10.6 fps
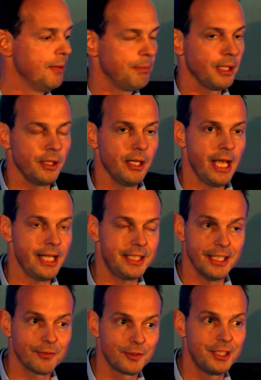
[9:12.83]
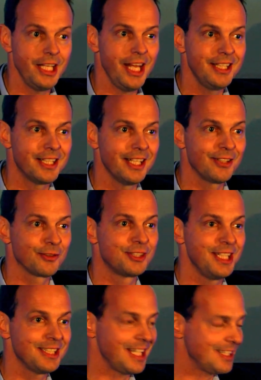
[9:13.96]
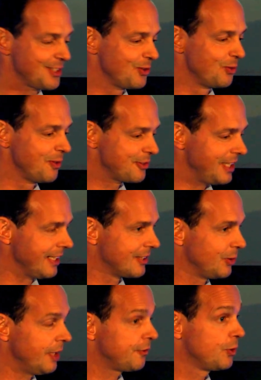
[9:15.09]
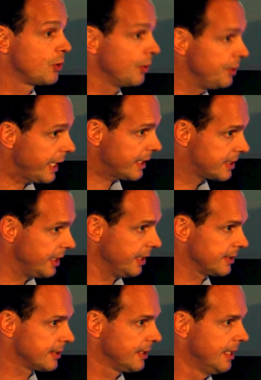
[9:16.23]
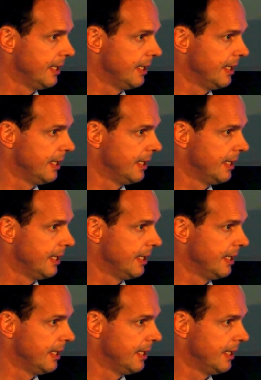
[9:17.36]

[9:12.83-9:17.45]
But at the end of the day, Internet of Things has to do with things, so you have to connect things.